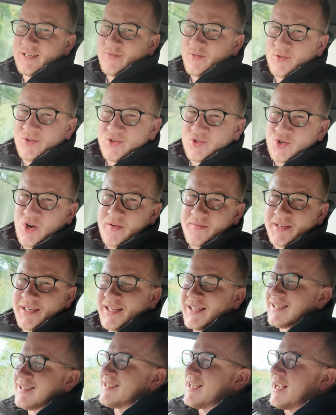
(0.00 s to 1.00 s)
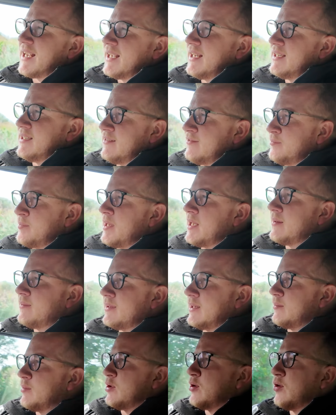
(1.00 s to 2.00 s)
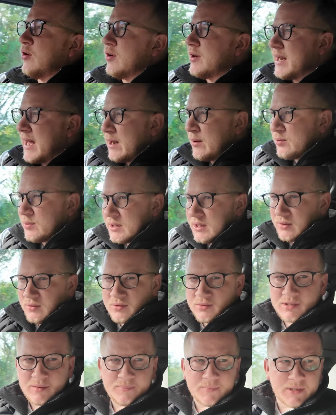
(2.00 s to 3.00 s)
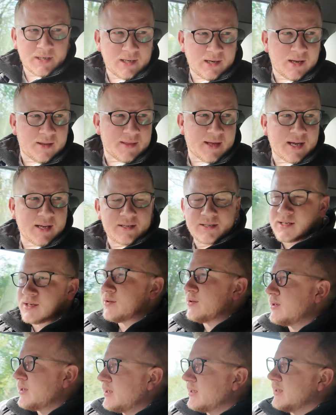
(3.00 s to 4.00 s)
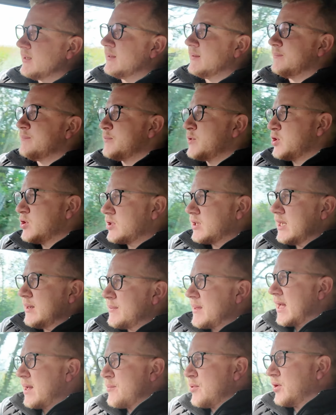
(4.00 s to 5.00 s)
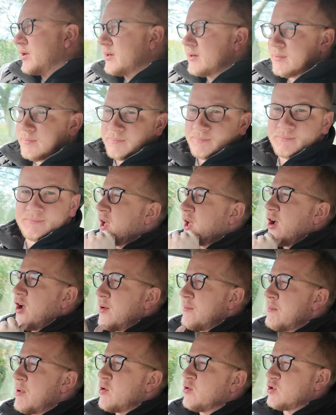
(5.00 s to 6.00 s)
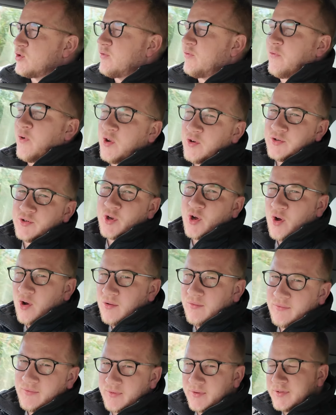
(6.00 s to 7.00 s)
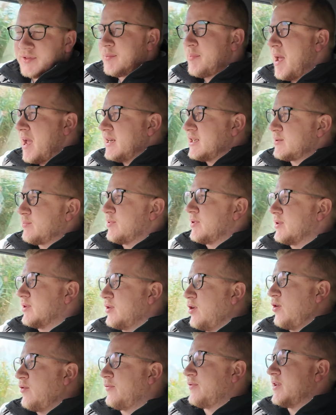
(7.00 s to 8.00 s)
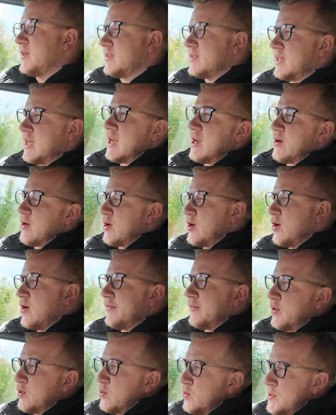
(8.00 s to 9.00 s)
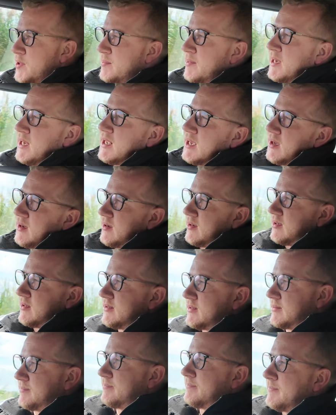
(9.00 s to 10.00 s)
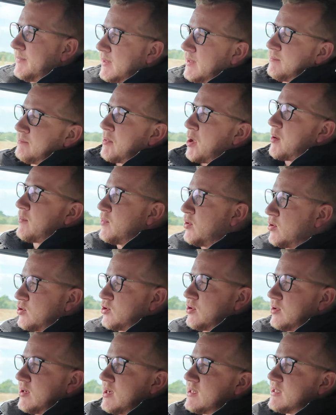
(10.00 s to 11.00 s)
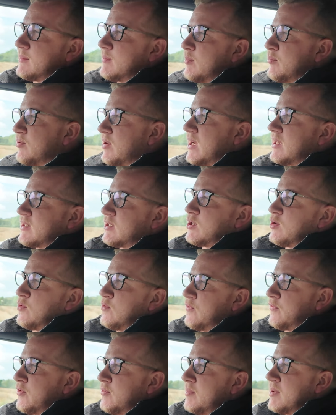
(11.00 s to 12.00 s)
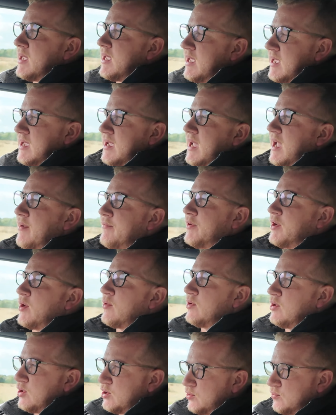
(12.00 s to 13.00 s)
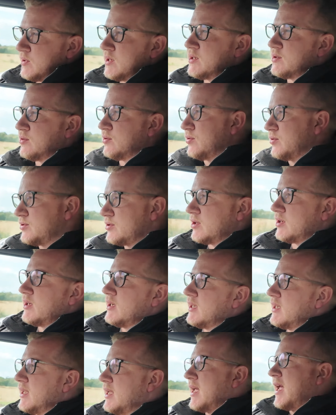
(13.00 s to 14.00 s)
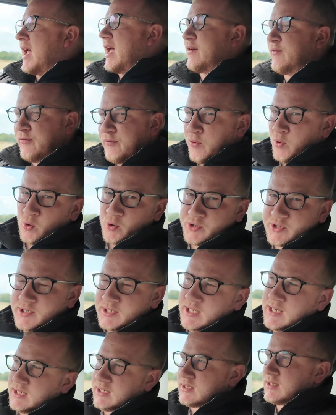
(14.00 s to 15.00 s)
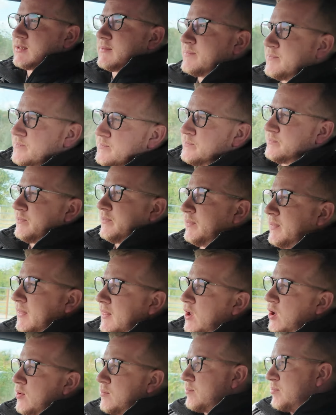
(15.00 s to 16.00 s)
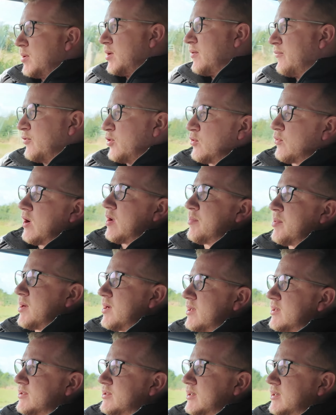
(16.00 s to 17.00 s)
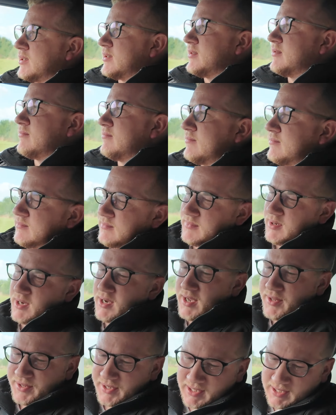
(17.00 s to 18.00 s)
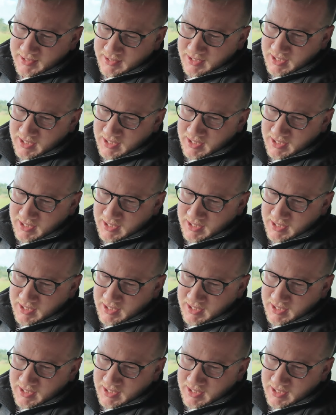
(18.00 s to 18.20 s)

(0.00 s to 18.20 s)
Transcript: if you're driving an executive BMW or an Audi or something like that. So just keep that in mind. I'm most fond of the Paceman of this era of all the Mini cars, but I'm not sure it's necessarily practical for me having only 3 doors and 4 seats. But for the right person, I think it's